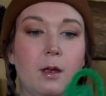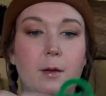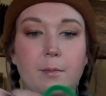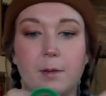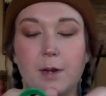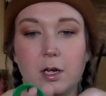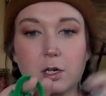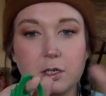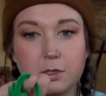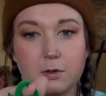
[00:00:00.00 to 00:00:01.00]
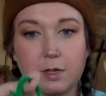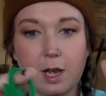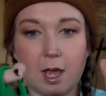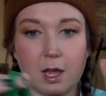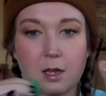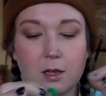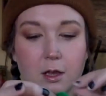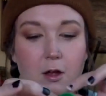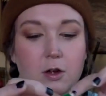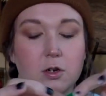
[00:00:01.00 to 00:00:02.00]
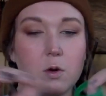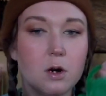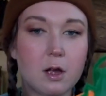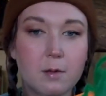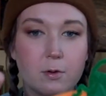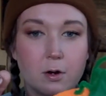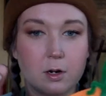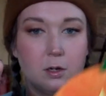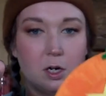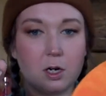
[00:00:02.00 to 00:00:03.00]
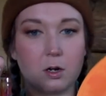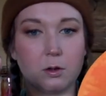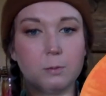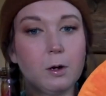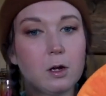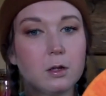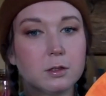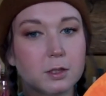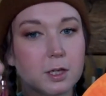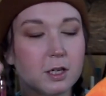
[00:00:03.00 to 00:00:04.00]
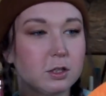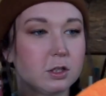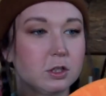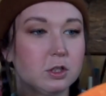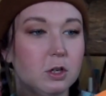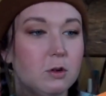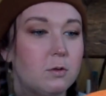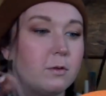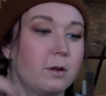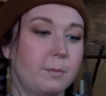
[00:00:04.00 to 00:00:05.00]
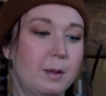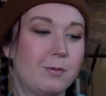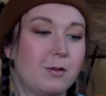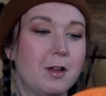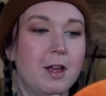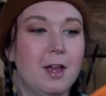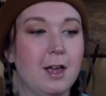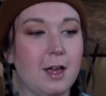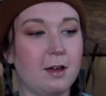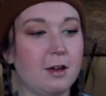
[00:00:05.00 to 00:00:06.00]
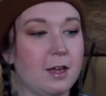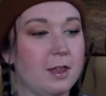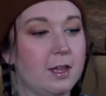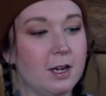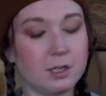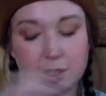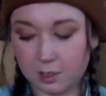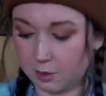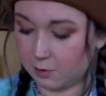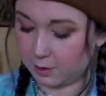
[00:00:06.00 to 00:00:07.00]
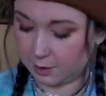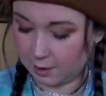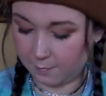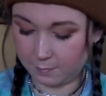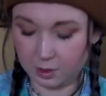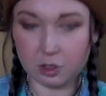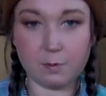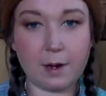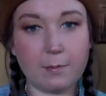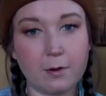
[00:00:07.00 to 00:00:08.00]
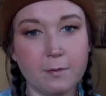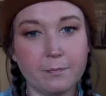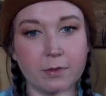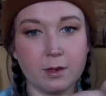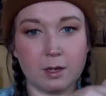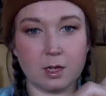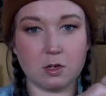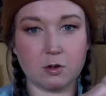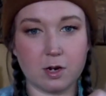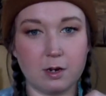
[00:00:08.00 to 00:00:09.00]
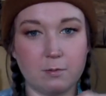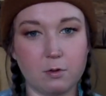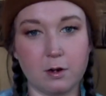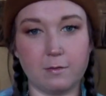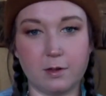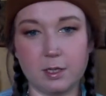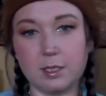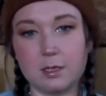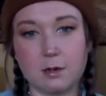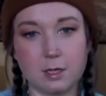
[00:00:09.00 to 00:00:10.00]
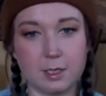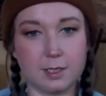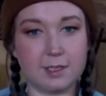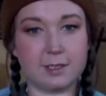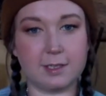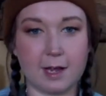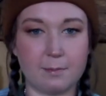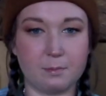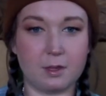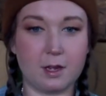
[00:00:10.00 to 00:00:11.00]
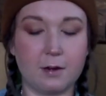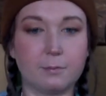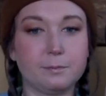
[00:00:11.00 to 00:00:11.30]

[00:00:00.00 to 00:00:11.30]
But I made a hook so you can hang it on a doorknob or on a hook on the wall to, to show people uh, and then I just used some tissue paper and created more of a solid stem there.